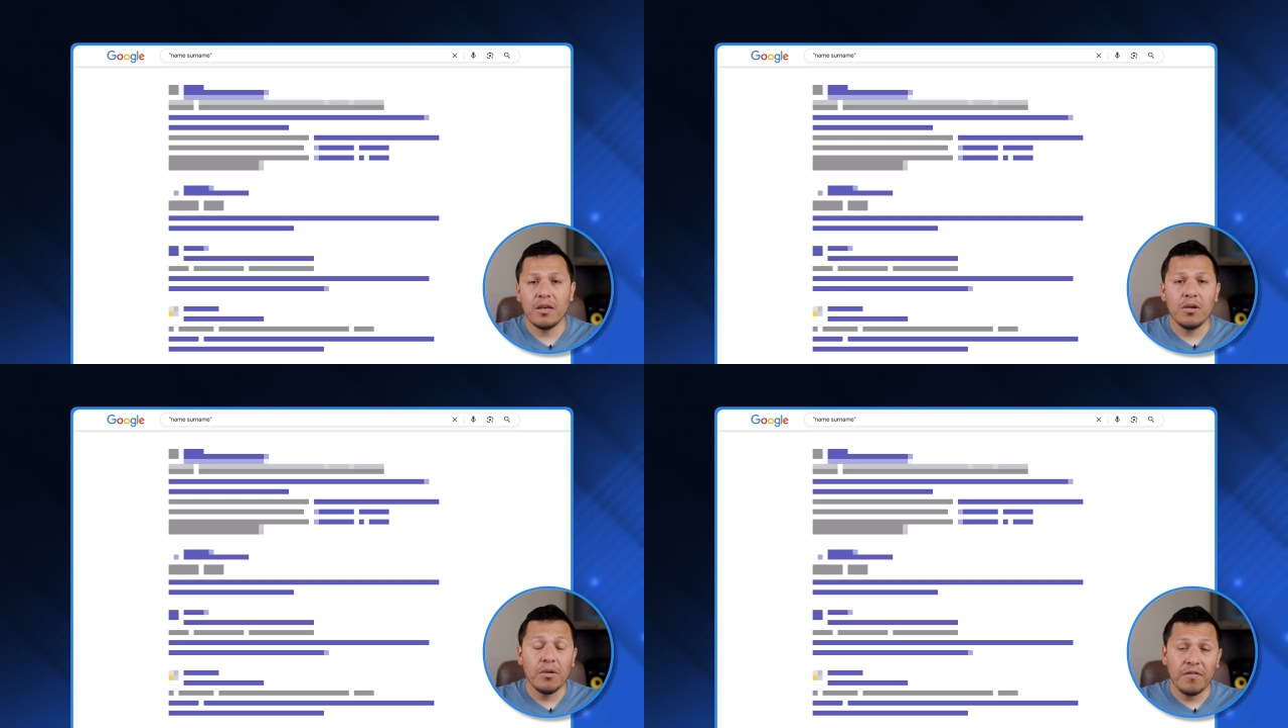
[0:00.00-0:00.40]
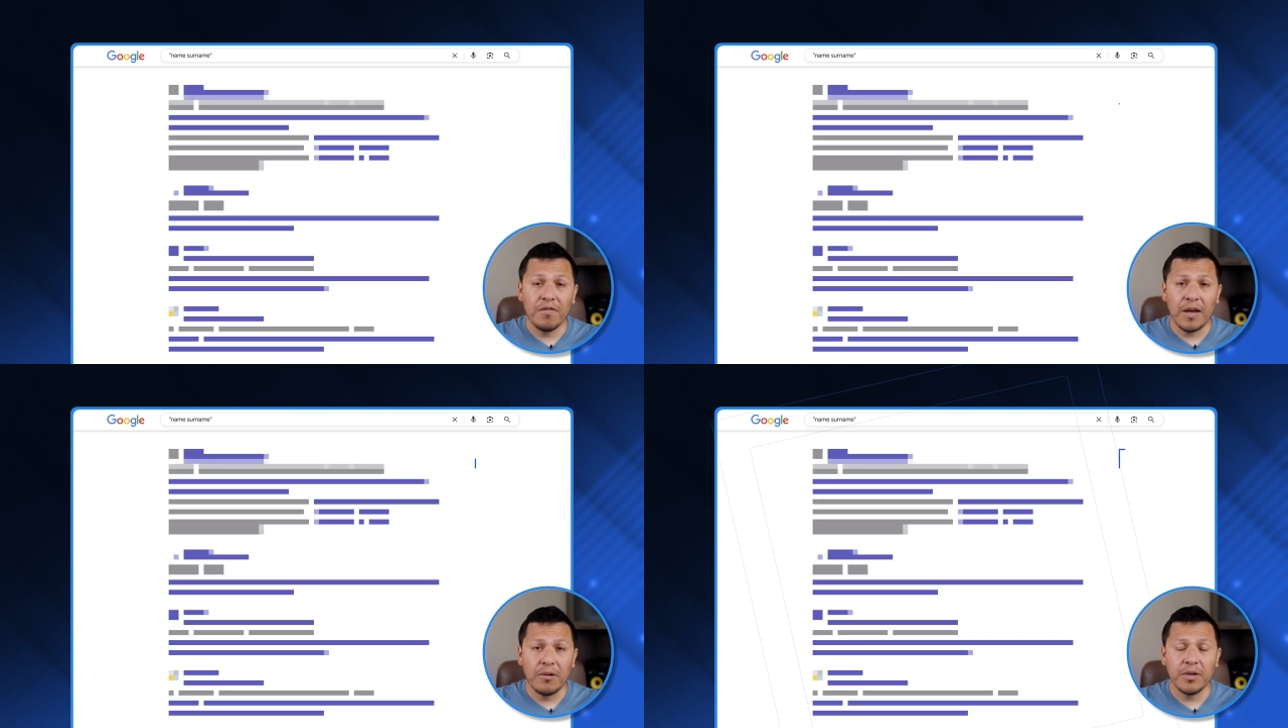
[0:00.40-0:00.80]
you have
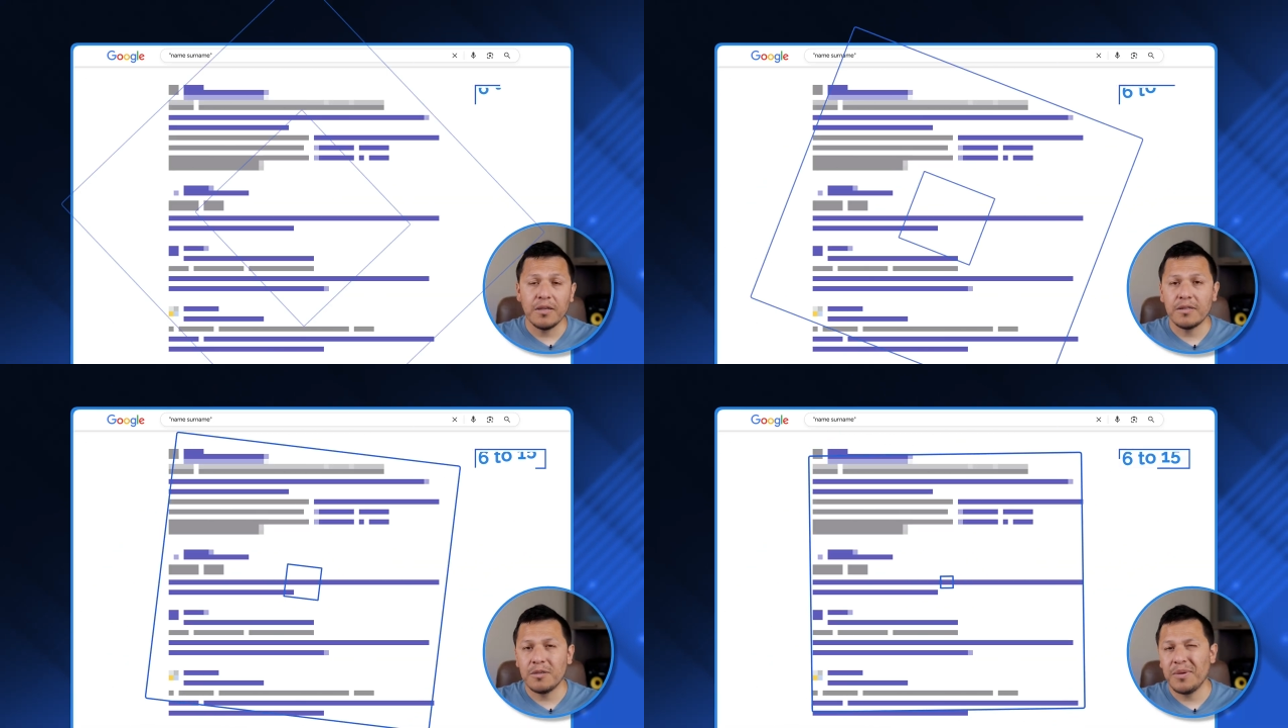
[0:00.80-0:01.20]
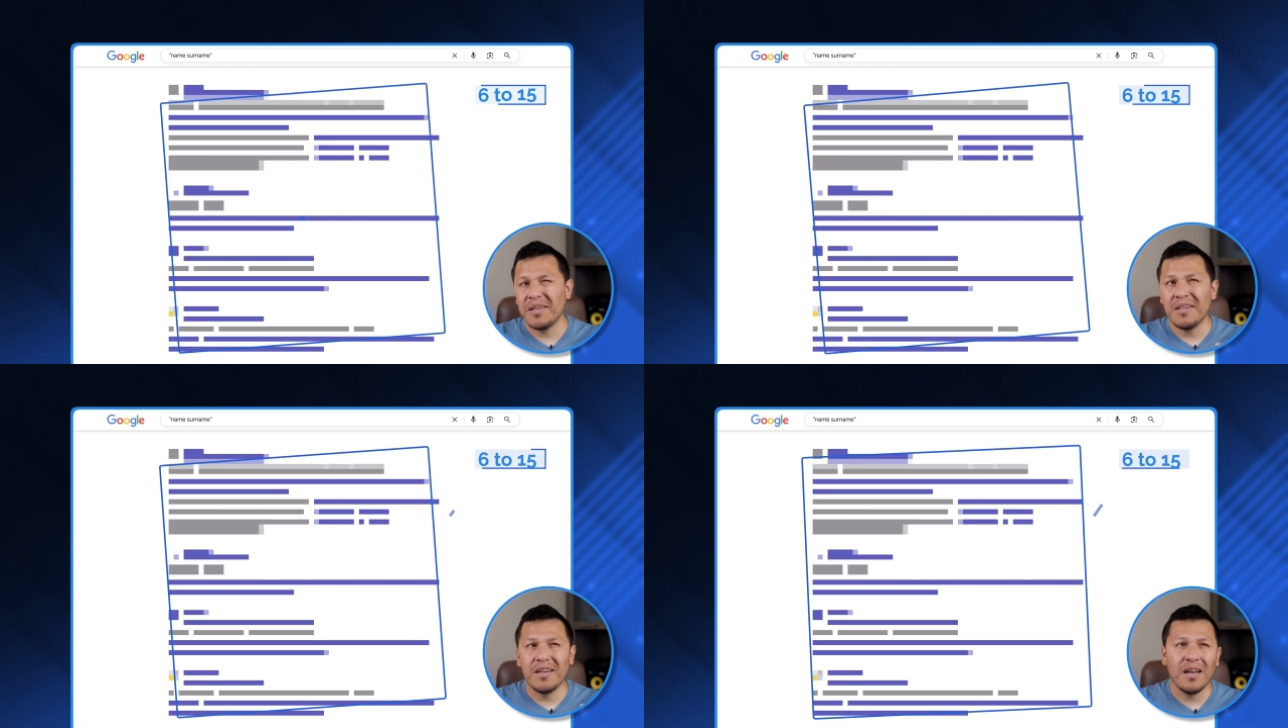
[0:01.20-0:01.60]
found it to
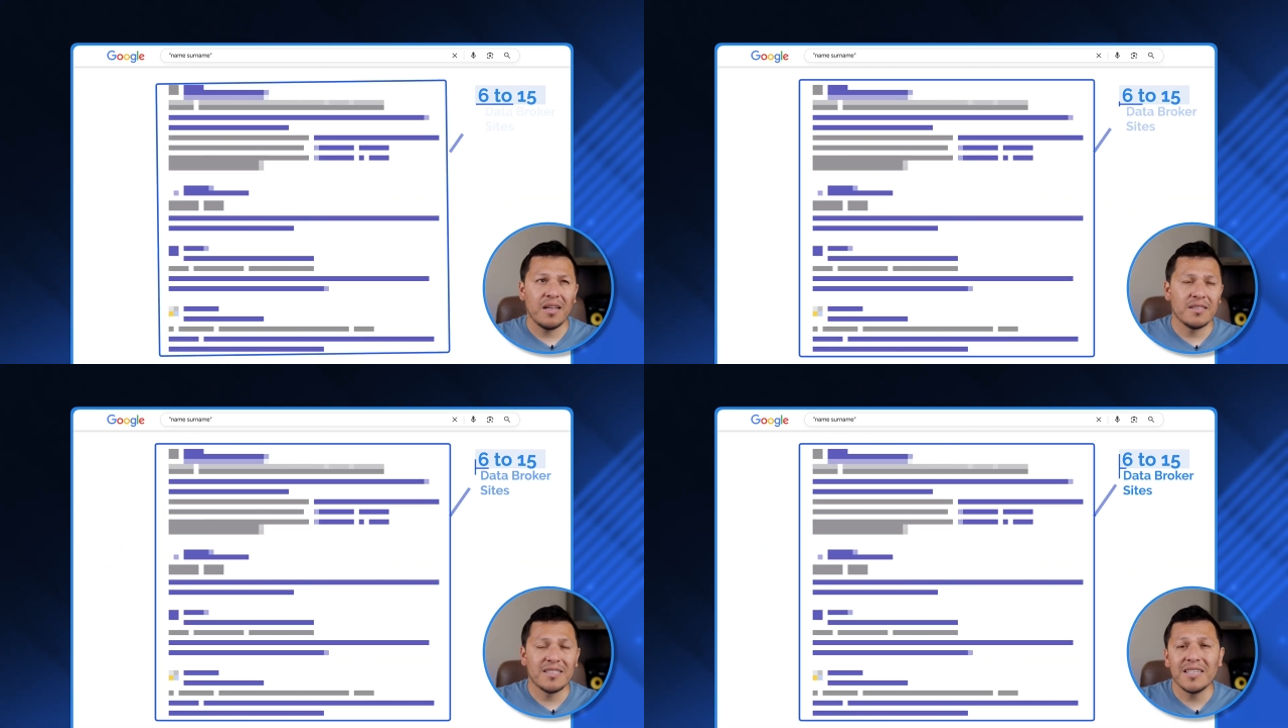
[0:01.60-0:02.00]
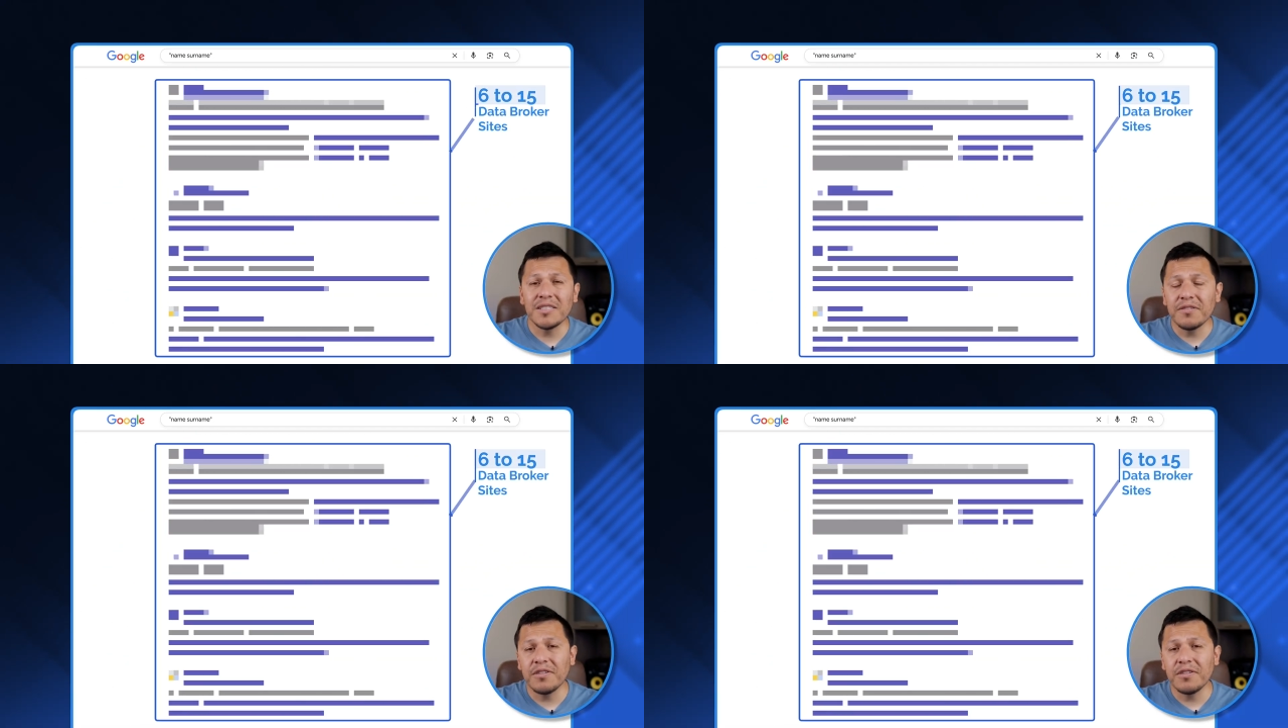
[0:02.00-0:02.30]
be on 6 to